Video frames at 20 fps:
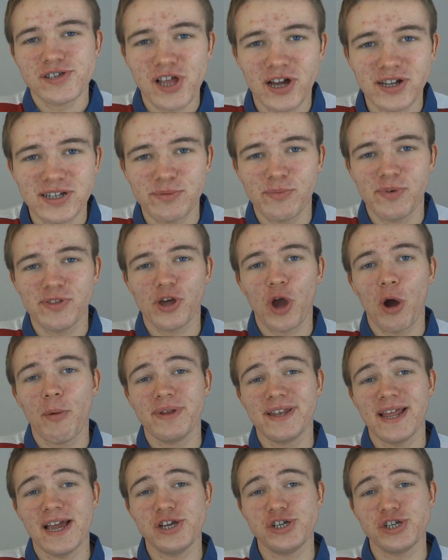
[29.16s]
starting with
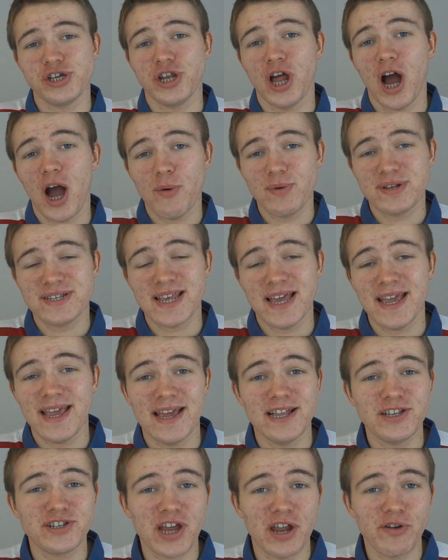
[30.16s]
accommodation, I would say
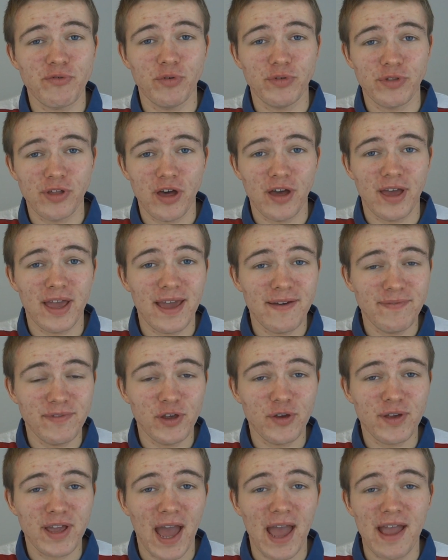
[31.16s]
in general that in
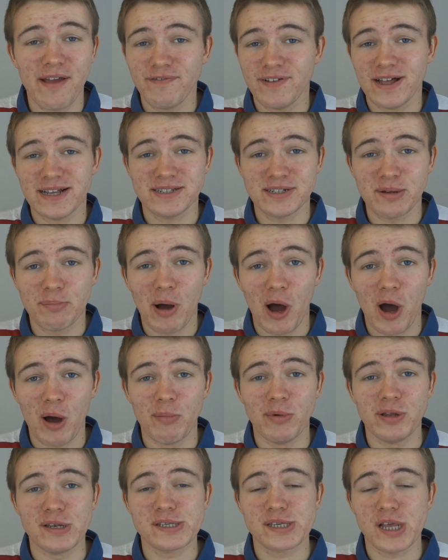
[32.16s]
the UK flats and
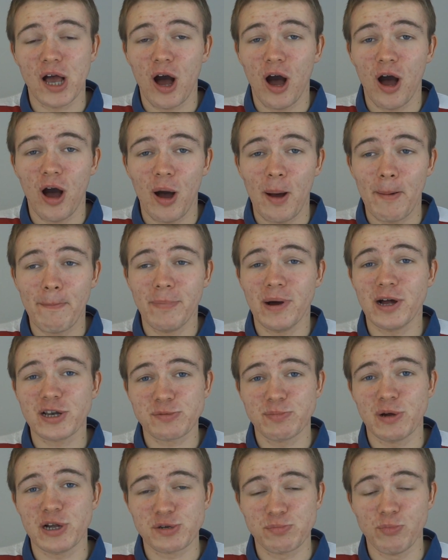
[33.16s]
apartments are
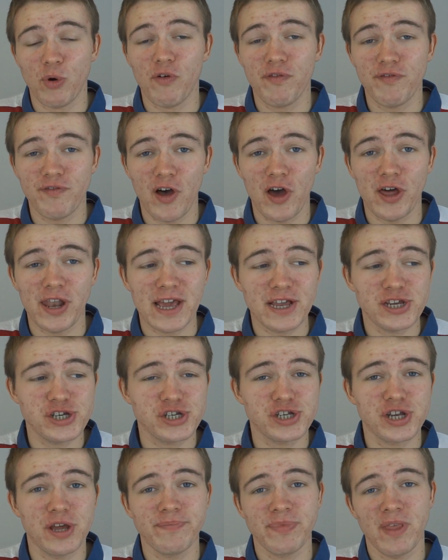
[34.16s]
much more
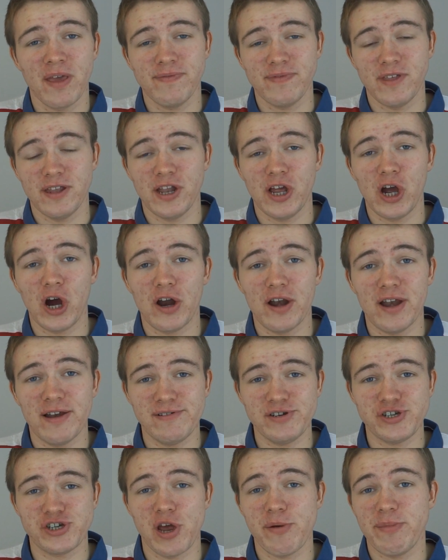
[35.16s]
furnished than they are here
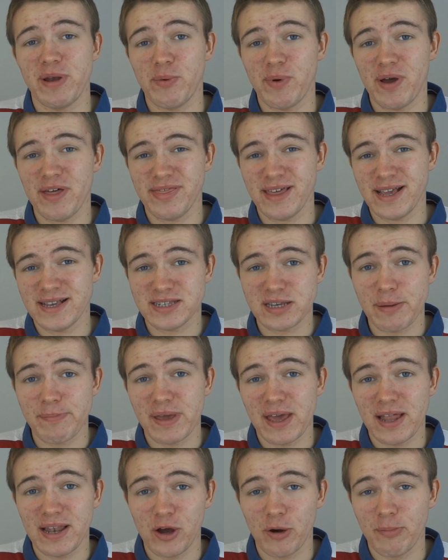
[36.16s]
in Germany, where things can
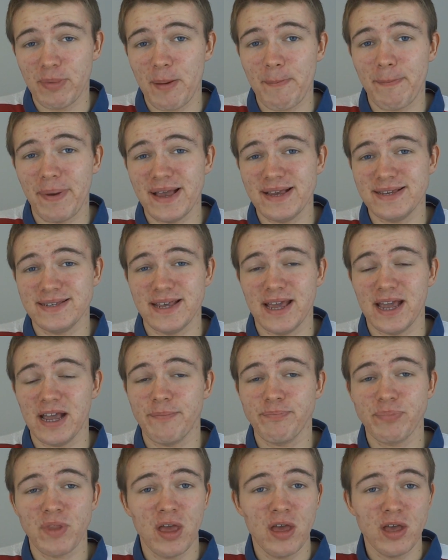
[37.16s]
be a little bit basic.
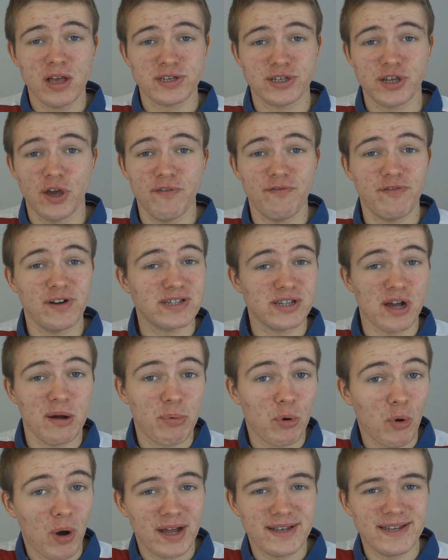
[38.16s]
So for
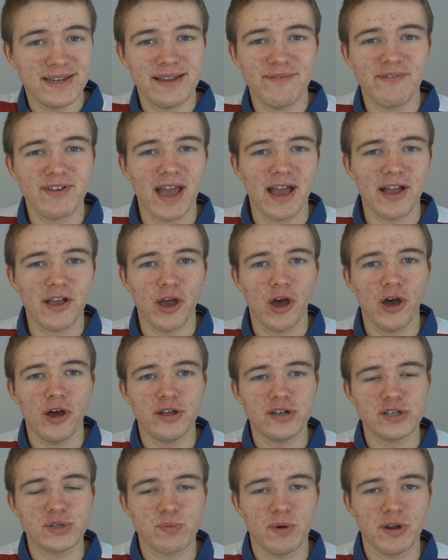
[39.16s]
example, I didn't even get
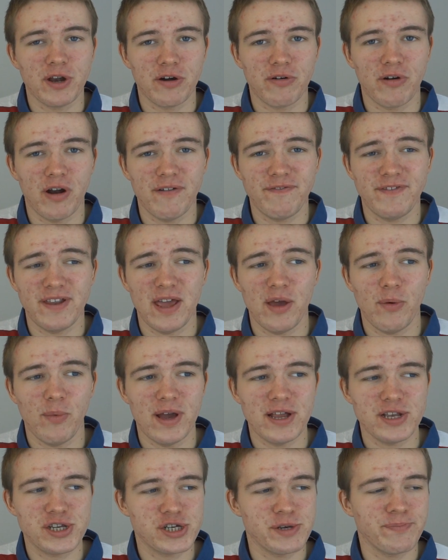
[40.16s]
curtains when I arrived here,
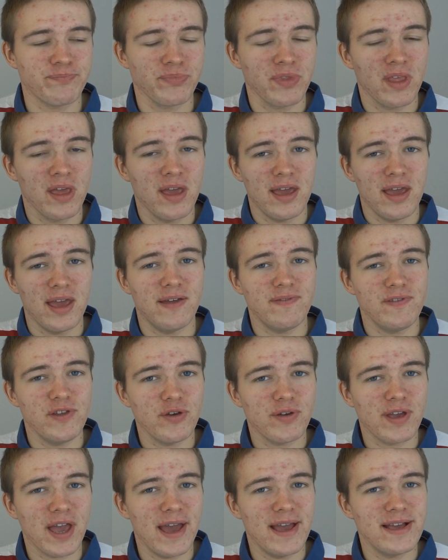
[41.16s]
which in
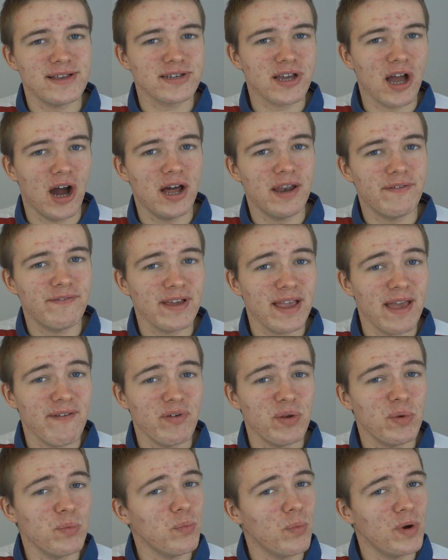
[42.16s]
the UK is kind of a
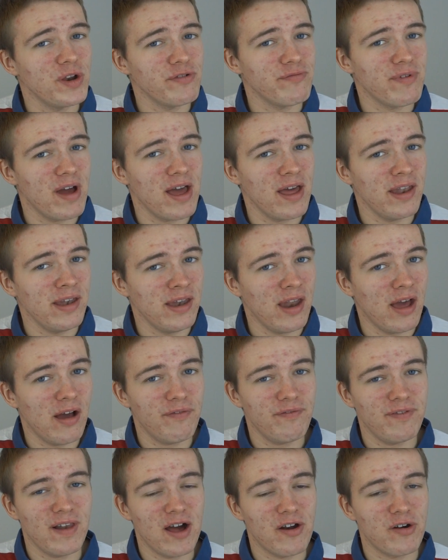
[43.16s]
given when you rent a
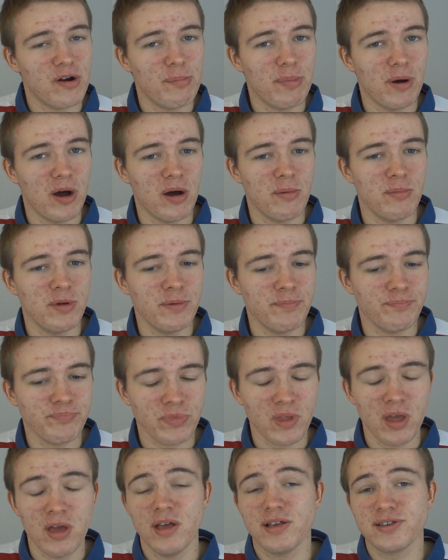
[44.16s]
flat or apartment.
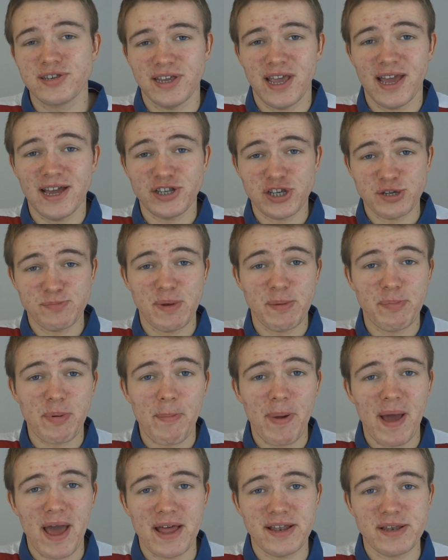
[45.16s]
So yeah, just be
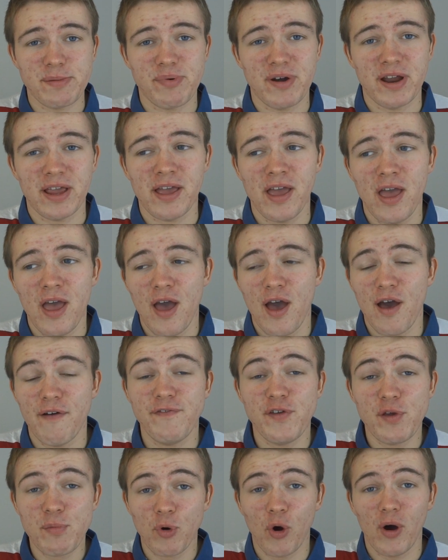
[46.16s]
prepared to bring a
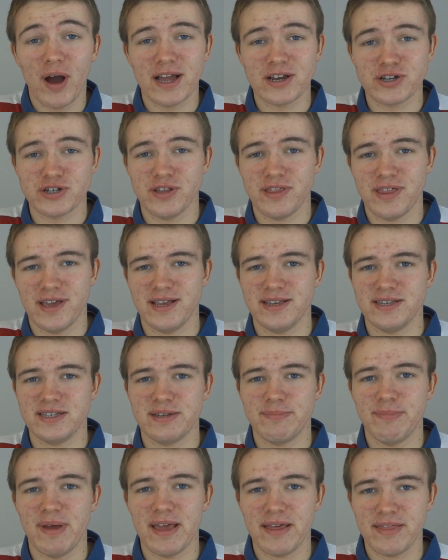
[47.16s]
few more extra things
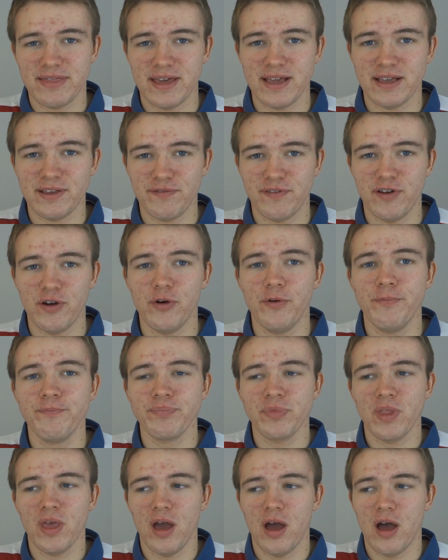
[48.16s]
to make things feel
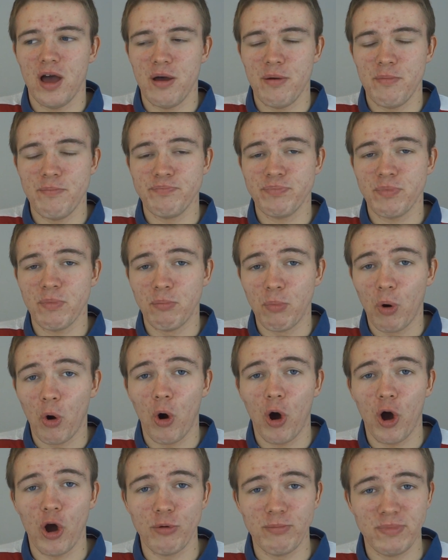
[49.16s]
more
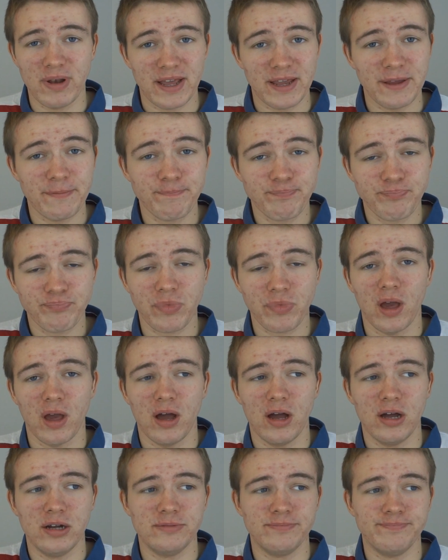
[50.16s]
homely.
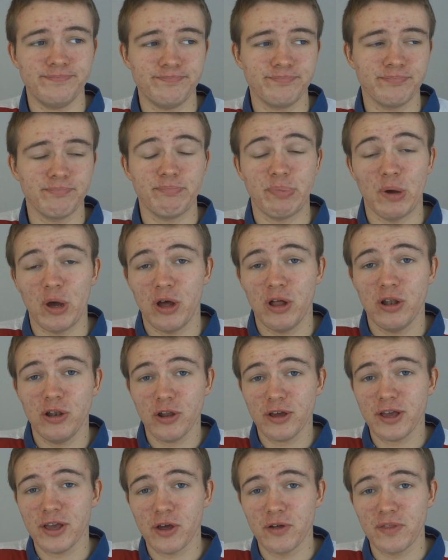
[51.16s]
But
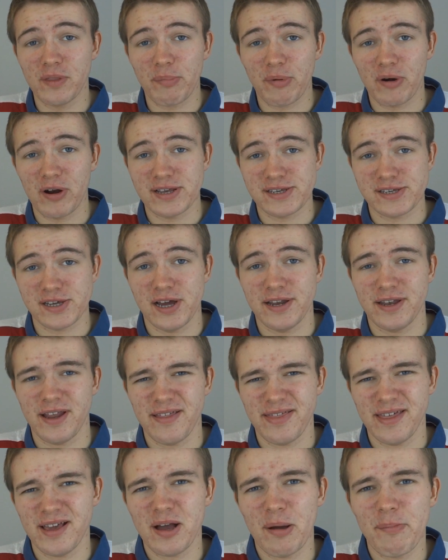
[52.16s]
looking on the bright side,
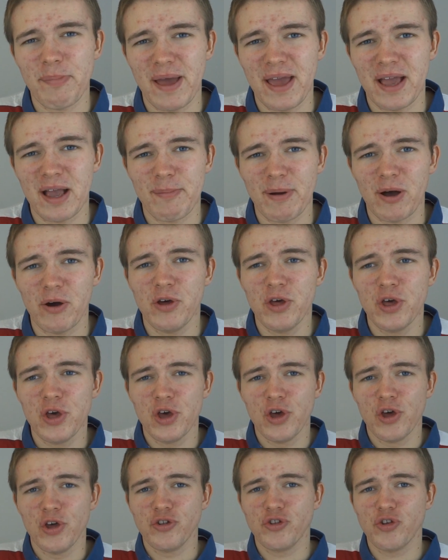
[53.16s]
I think I'm paying about
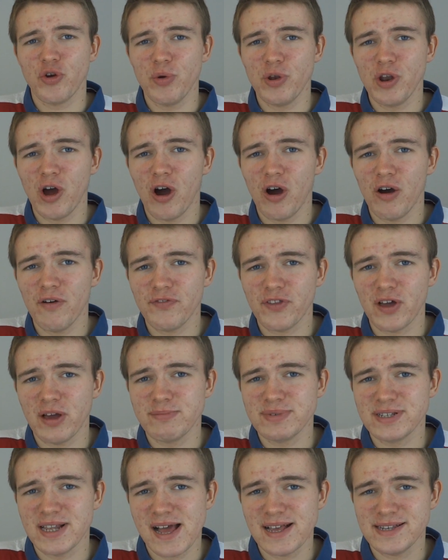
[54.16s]
2.5
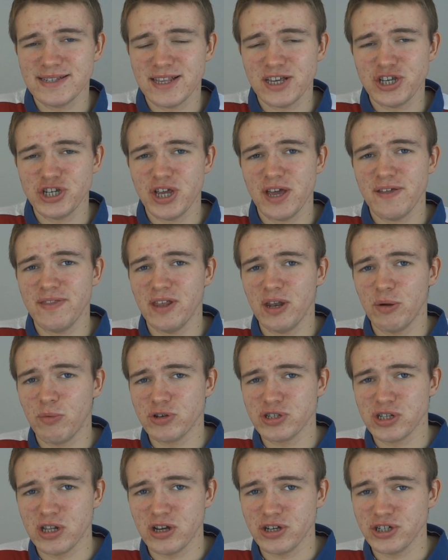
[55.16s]
times less this year than I
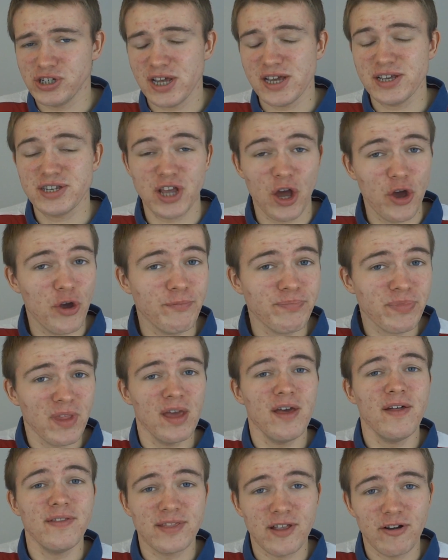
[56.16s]
was last year, so
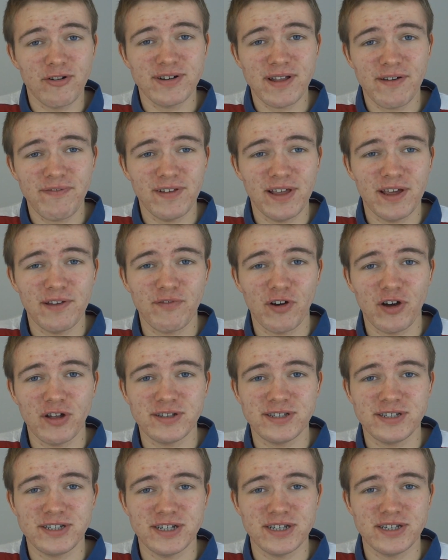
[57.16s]
there are definitely
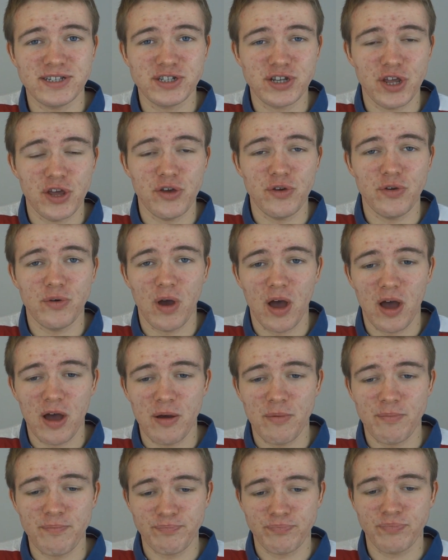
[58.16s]
advantages to
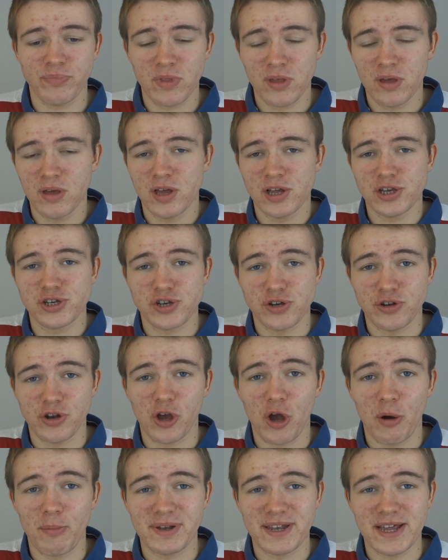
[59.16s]
student
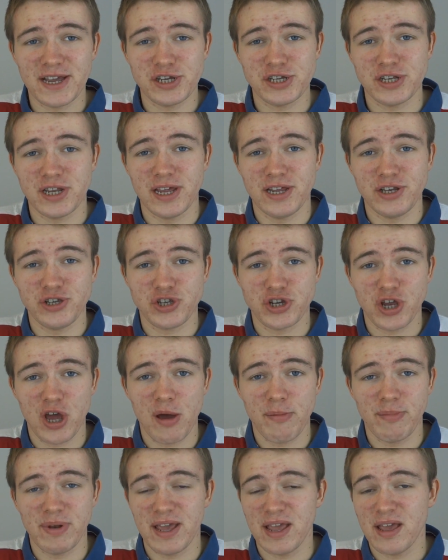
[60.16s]
accommodation in
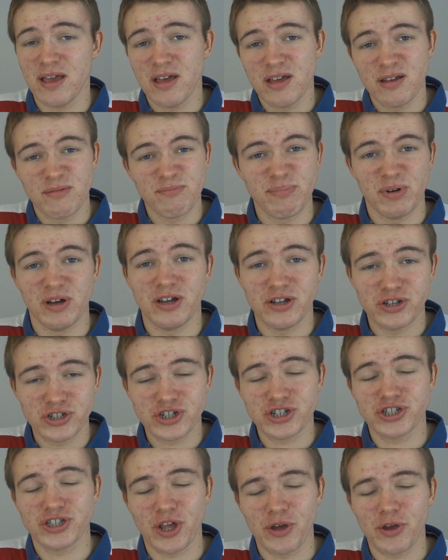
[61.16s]
Germany, but
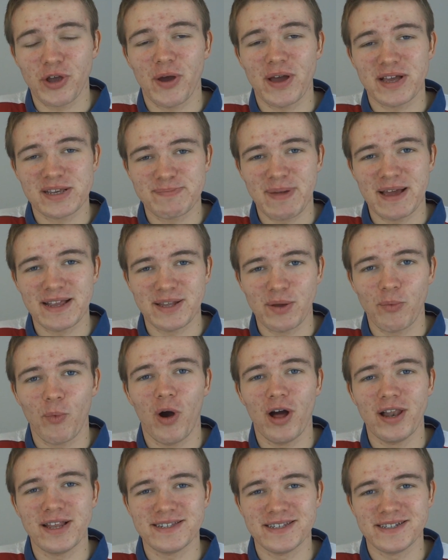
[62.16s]
just don't go expecting
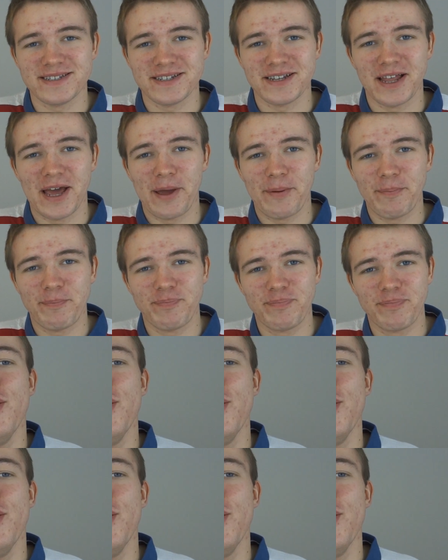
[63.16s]
wireless internet.